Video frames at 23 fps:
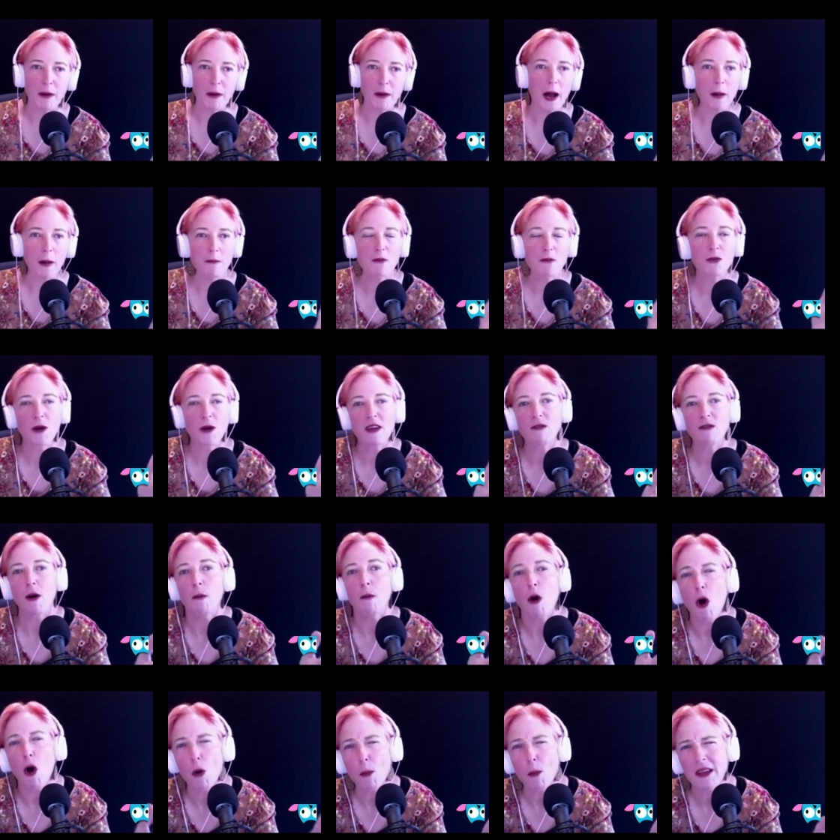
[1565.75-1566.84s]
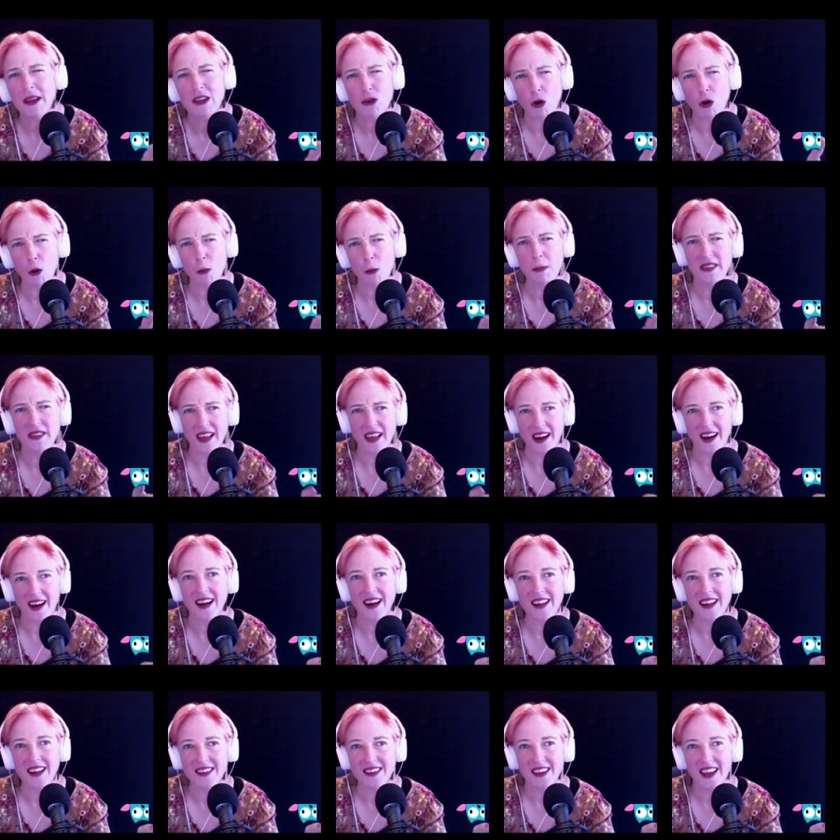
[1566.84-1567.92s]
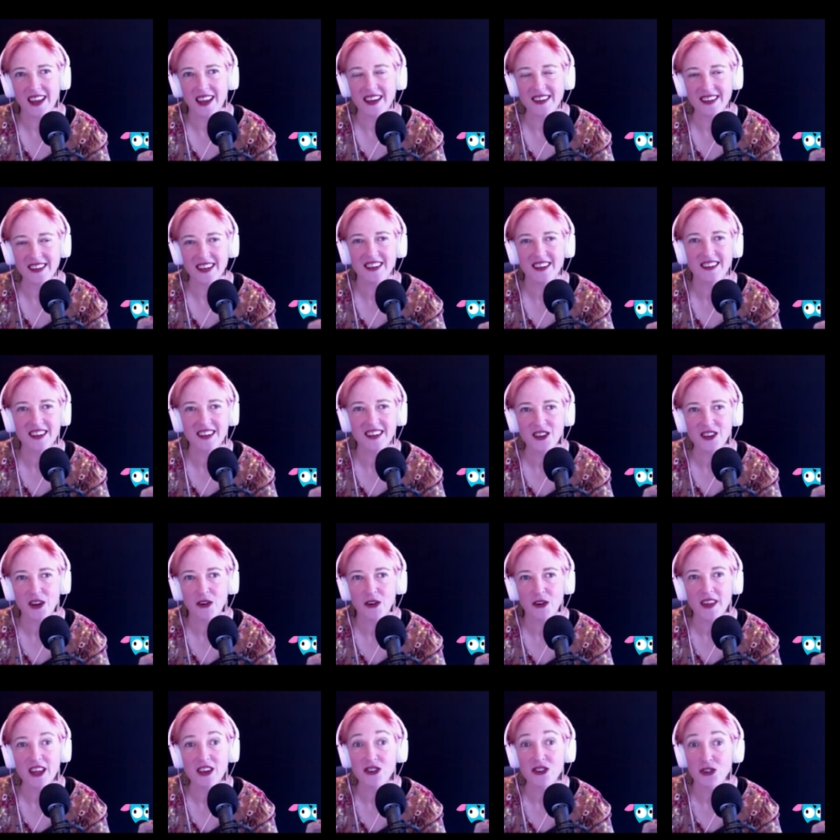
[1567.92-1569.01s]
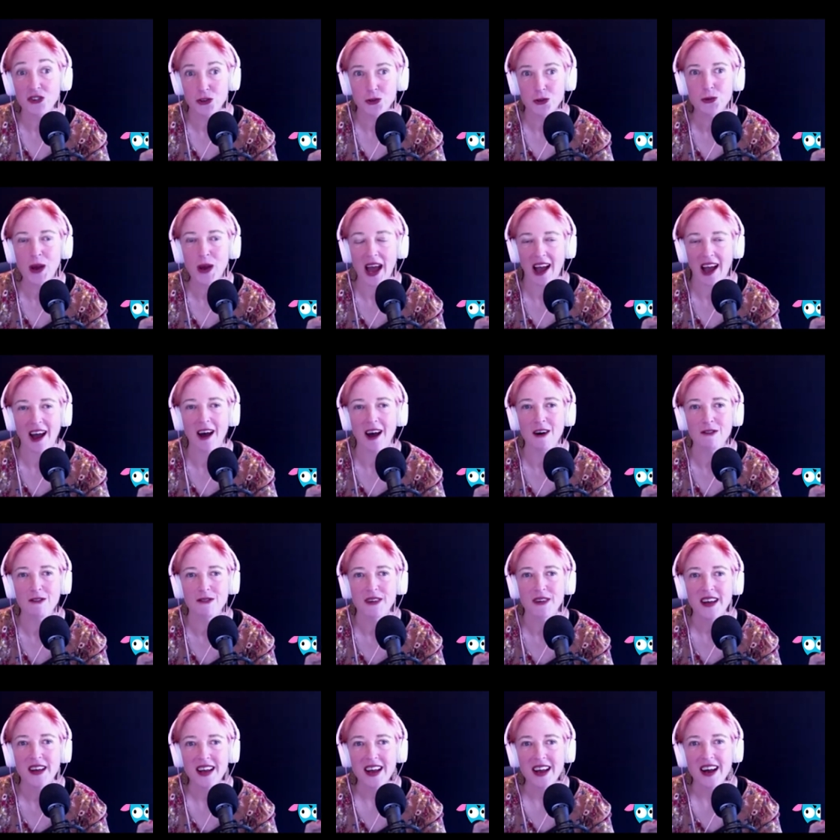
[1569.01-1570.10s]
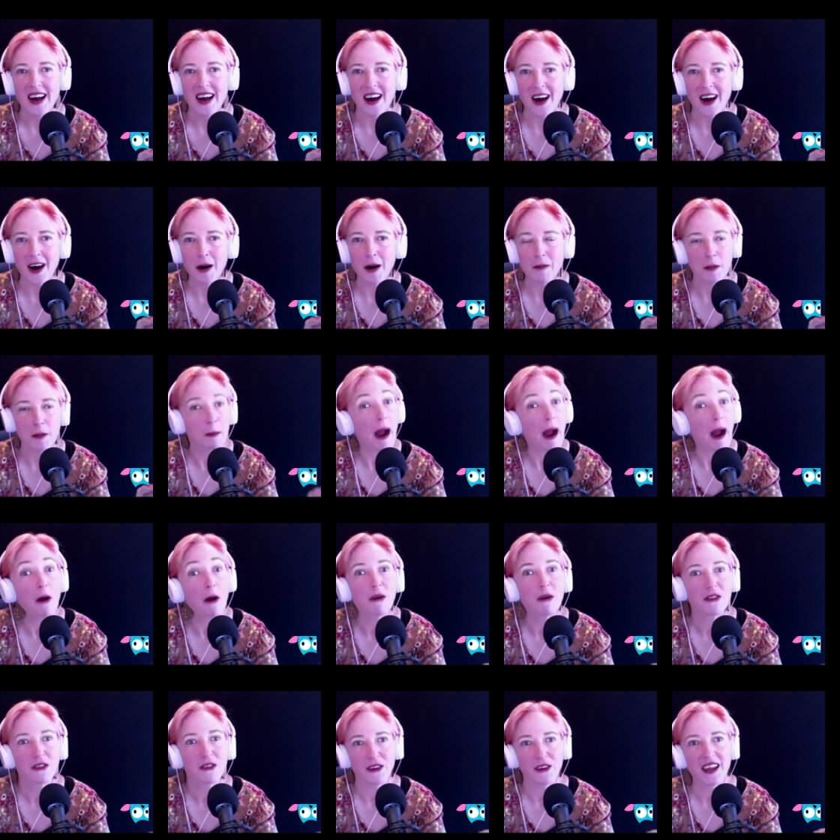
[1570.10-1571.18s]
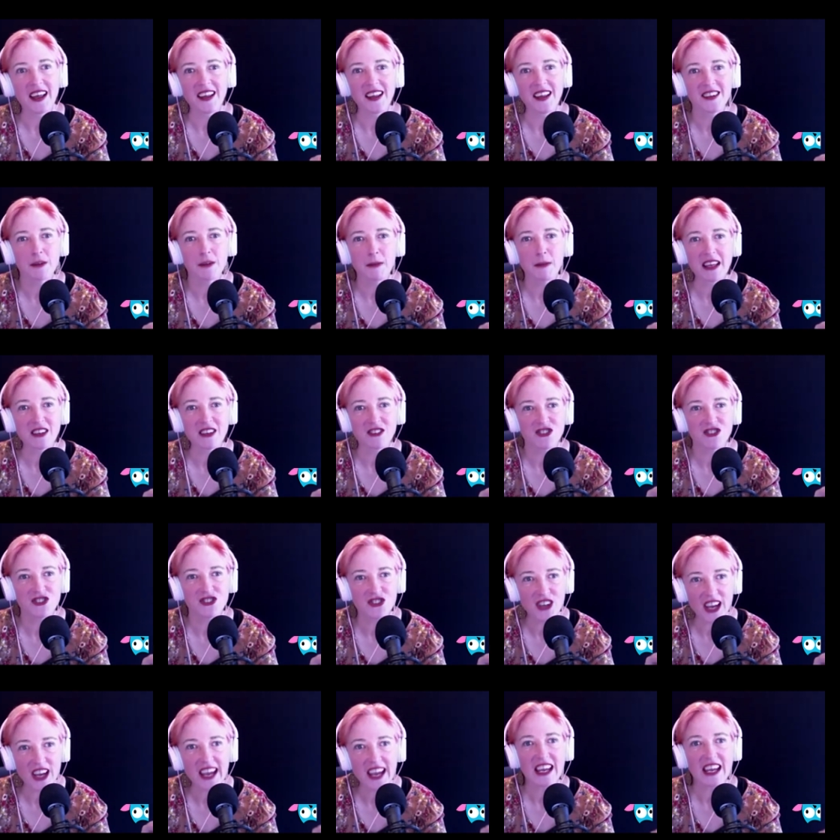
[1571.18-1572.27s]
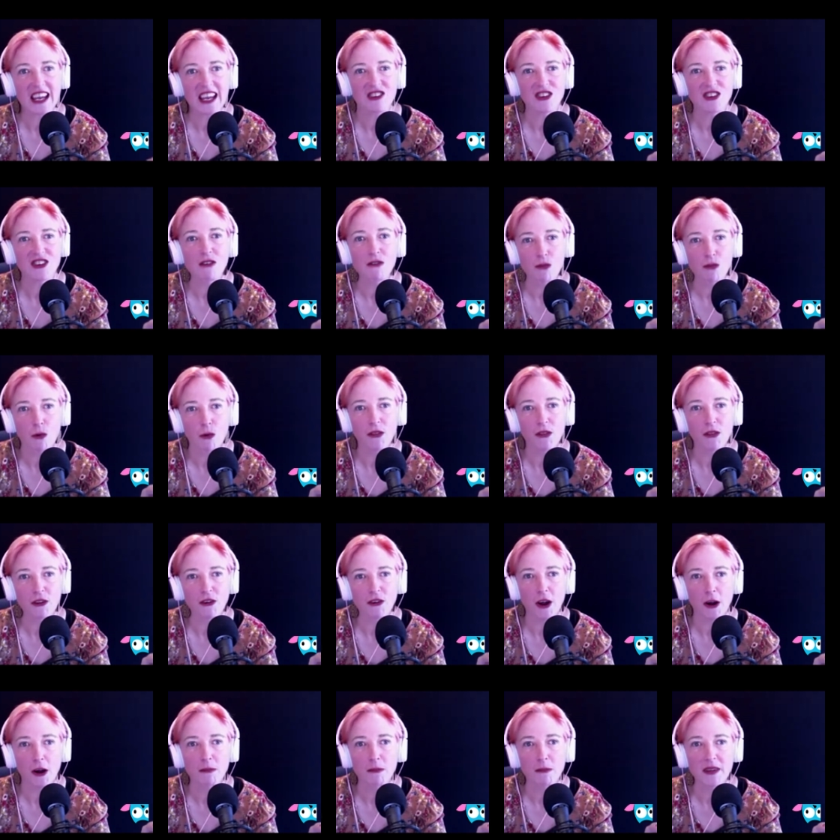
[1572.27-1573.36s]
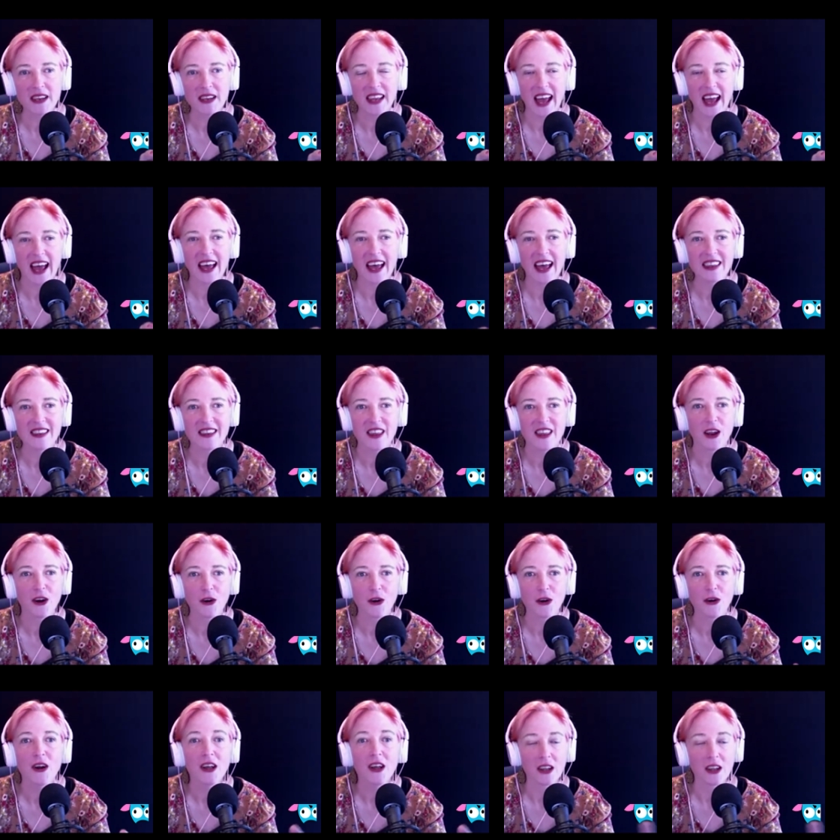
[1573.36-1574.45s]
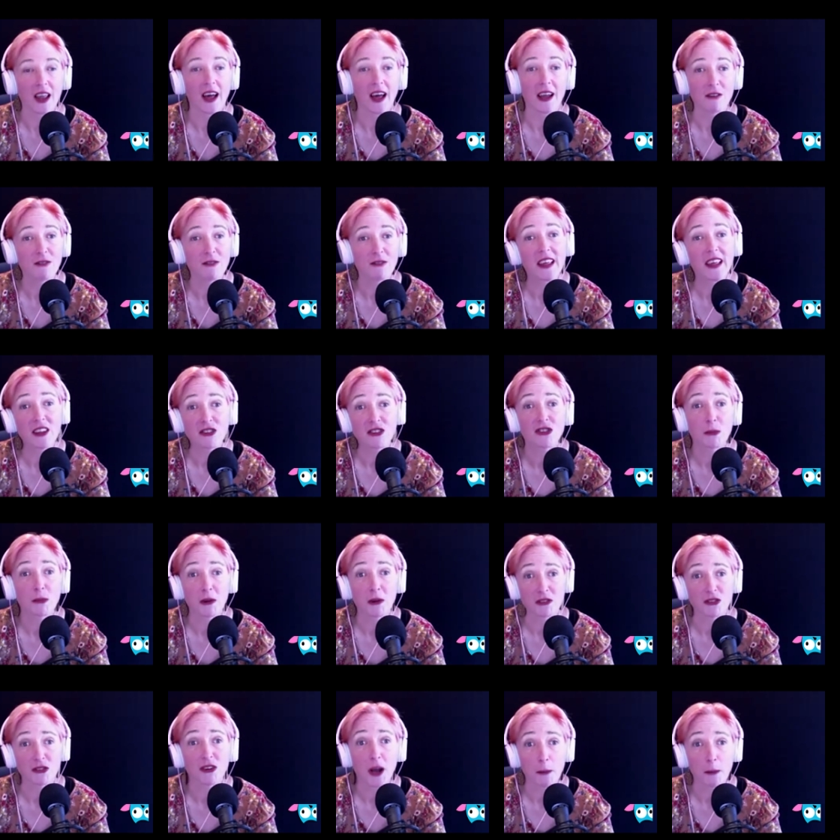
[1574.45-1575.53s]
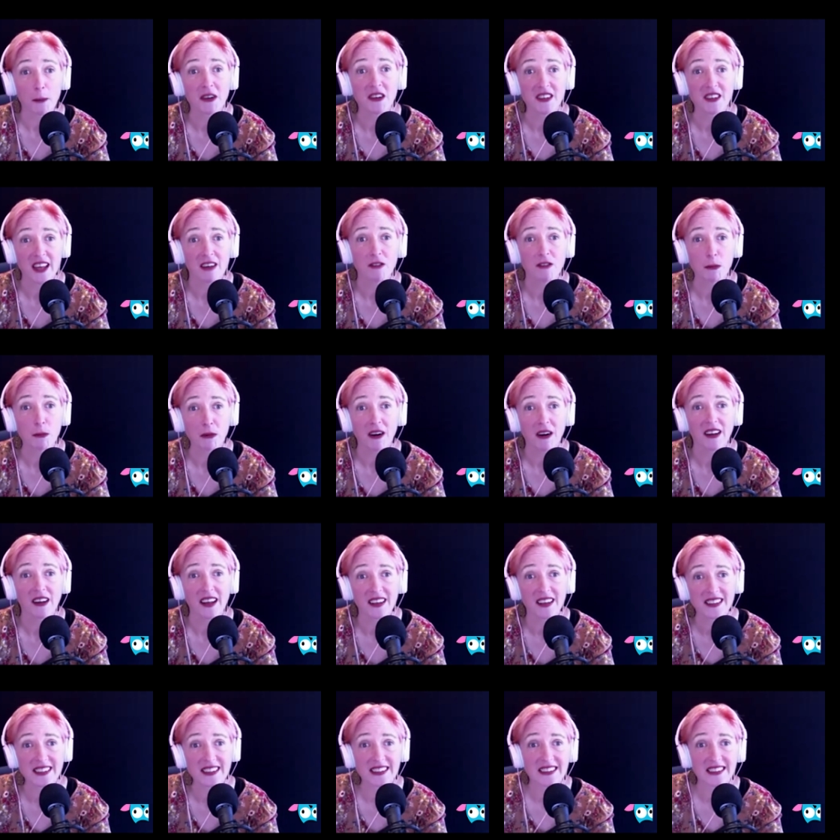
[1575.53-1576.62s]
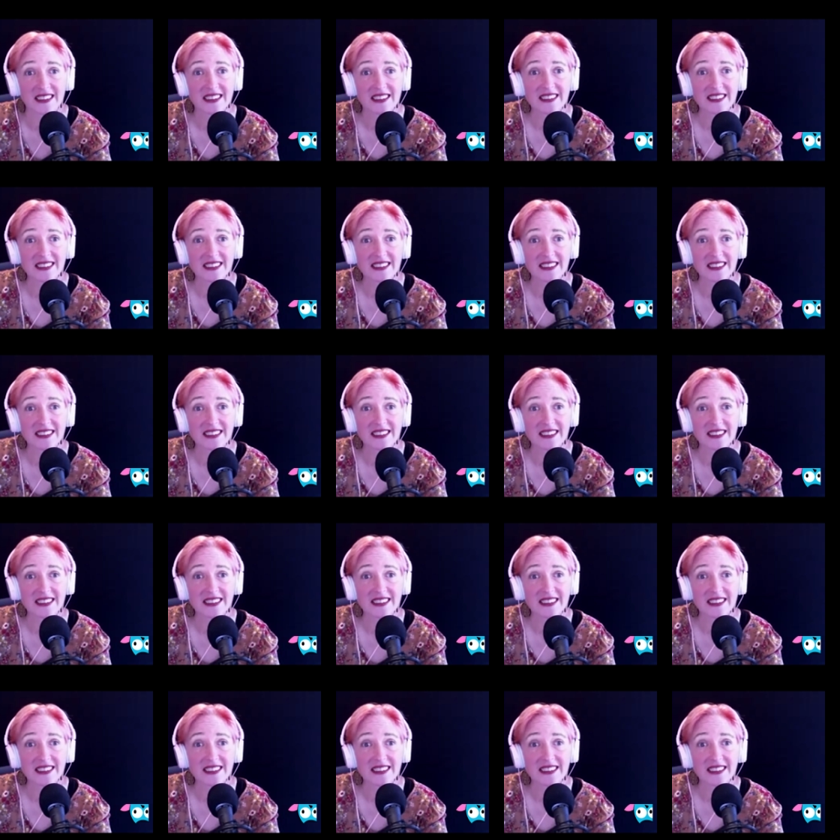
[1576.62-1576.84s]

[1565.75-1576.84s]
I'm grateful. I'm hoping you open the eyes to let citizens know they do have uh, the power in their hands to make change for their government and their life. Thank you so much for coming to Savvy Broadcasting.